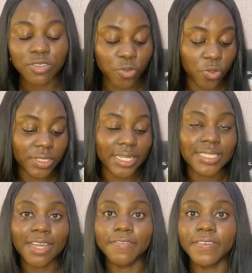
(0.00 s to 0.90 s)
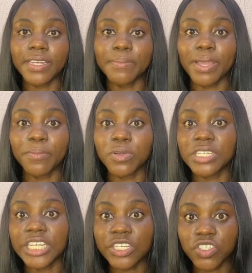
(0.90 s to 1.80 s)
So once I start feeling my
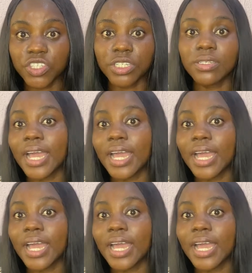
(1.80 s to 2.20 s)
body itching,